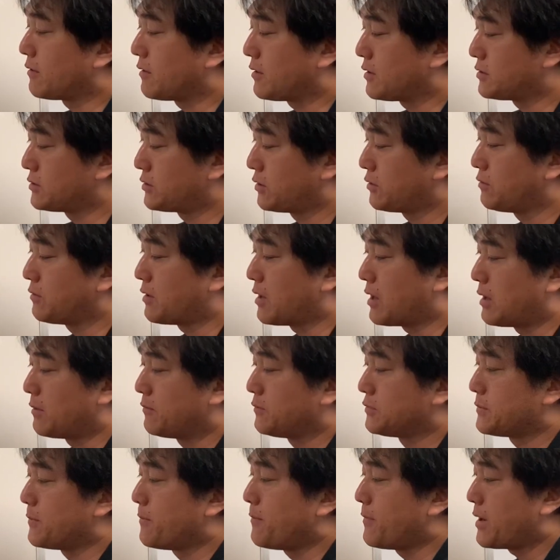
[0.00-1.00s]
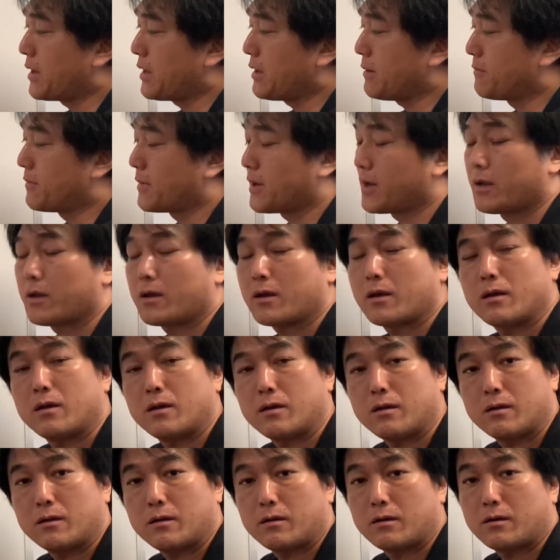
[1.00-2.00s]
these two arms may make
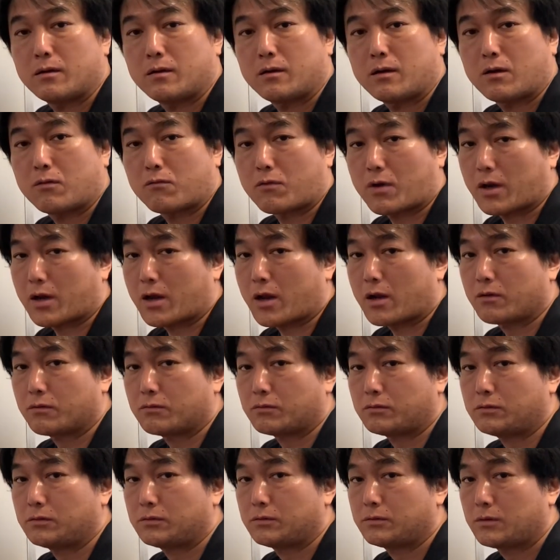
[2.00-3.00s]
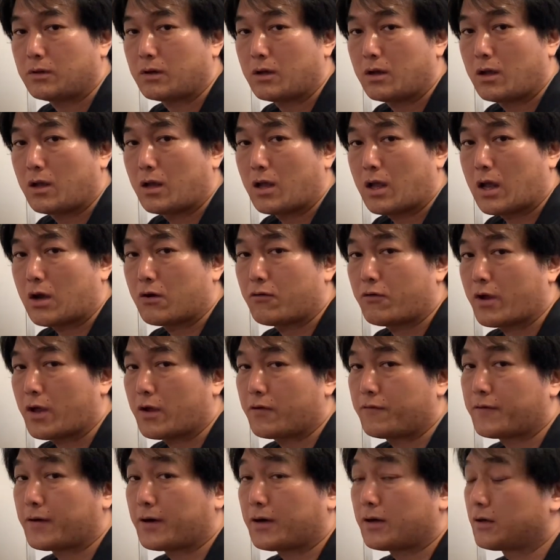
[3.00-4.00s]
a right angle.
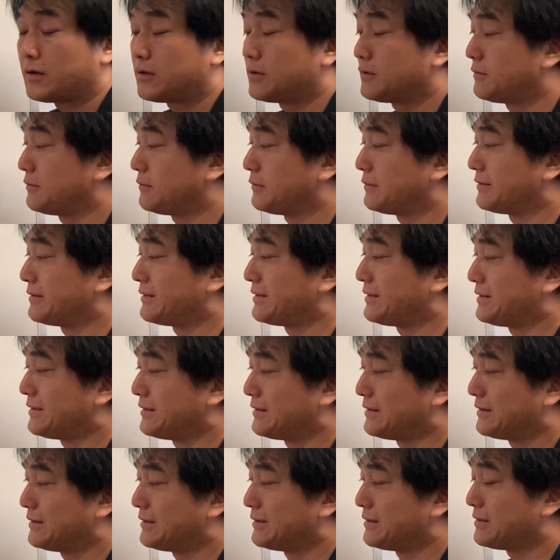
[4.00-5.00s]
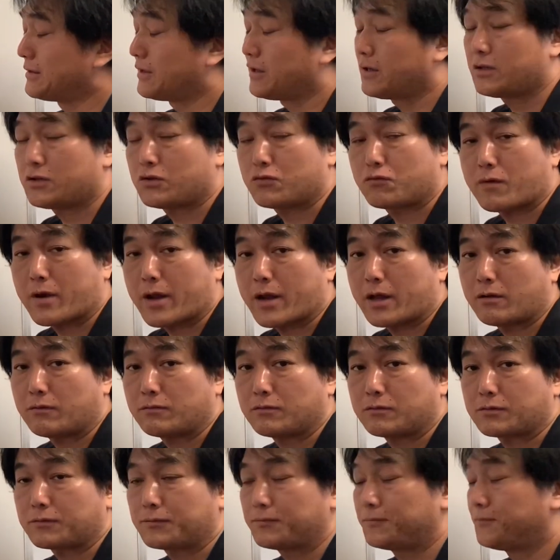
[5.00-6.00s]
However, it's round.